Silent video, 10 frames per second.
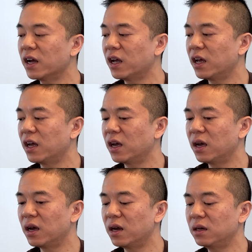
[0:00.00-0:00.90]

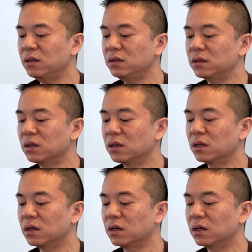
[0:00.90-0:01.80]
and
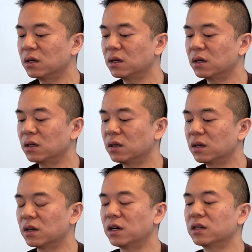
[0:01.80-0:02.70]

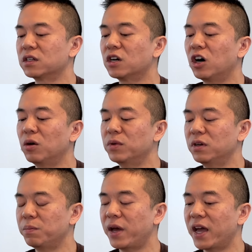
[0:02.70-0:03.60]

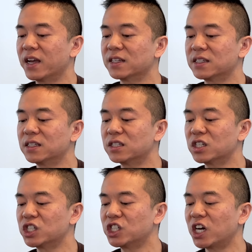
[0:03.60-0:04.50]
uncommon Pegasus
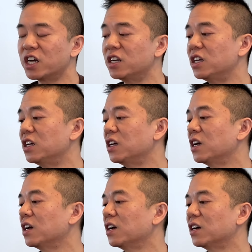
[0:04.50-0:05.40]
Shiny.
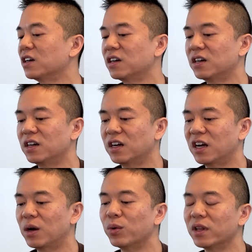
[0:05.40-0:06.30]

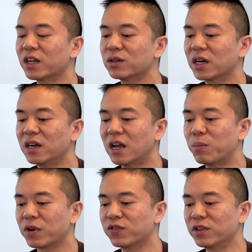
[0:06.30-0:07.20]
I would like to get an
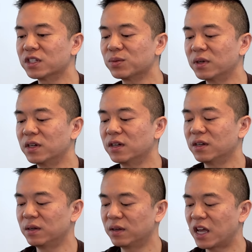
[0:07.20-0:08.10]
epic for this one.
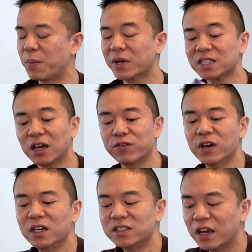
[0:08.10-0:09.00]
Epics have
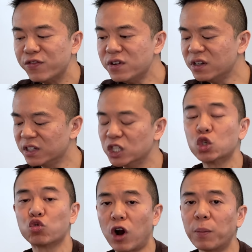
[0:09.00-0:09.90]
definitely
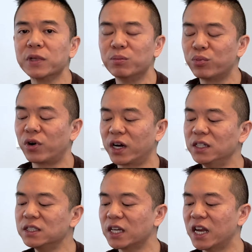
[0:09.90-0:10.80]
dropped in
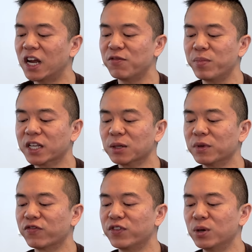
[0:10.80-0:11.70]
price, and I've picked up
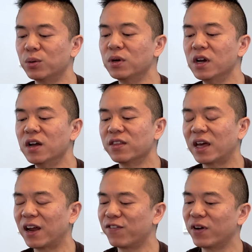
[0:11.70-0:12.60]
a few
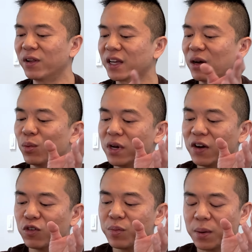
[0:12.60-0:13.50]
that I felt like I would
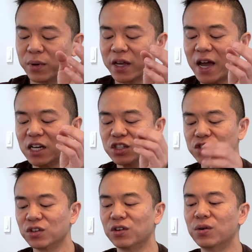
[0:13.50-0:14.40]
never be able to catch,
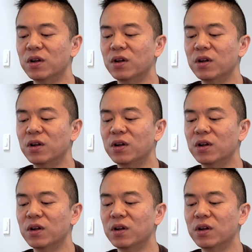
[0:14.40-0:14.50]
so